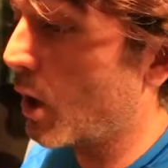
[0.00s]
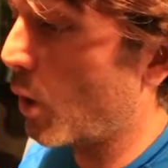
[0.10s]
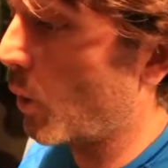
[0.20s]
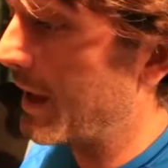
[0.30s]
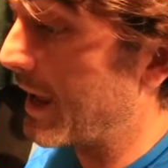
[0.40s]

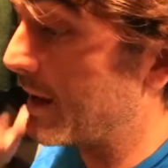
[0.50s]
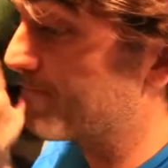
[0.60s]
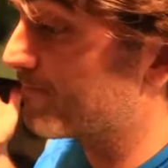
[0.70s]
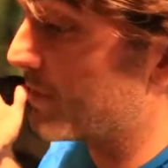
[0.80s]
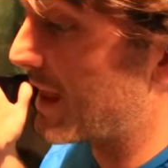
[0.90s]
Okay,
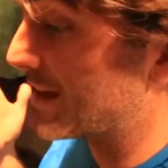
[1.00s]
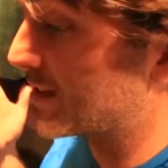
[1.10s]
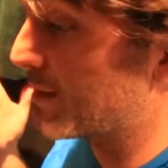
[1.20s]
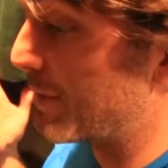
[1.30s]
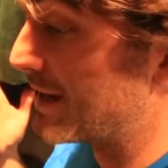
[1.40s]

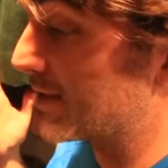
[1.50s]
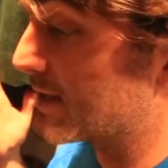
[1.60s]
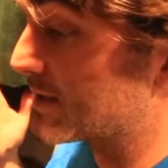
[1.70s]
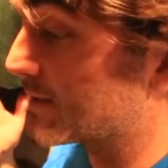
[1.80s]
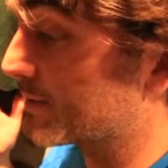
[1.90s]
that's the
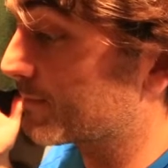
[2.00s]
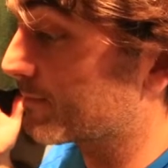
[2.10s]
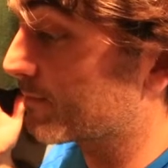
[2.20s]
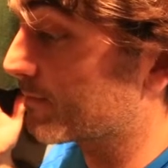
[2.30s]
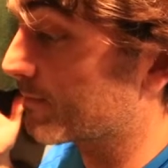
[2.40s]
basics.
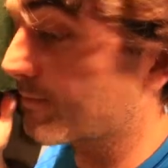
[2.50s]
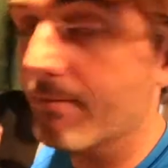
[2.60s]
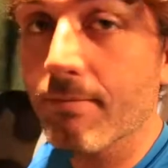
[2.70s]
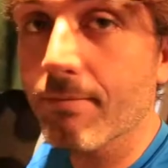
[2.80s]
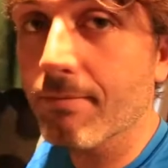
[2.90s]

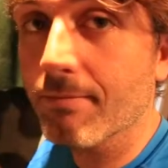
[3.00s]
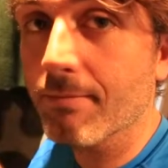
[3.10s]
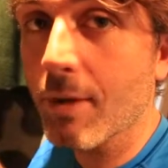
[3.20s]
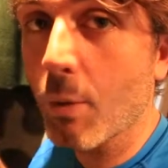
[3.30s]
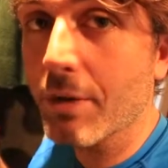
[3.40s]

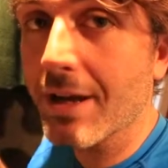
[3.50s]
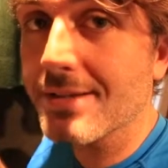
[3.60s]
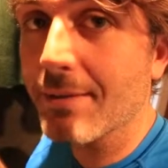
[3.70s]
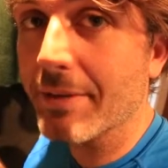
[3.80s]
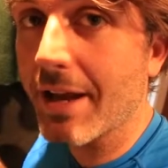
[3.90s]
Hope you
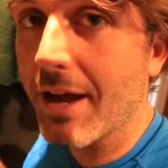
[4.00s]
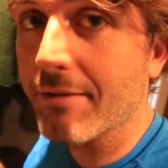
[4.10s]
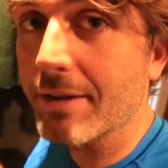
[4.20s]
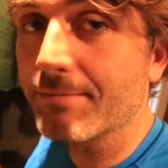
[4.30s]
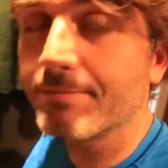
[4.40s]
got something
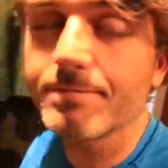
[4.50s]
out of it. If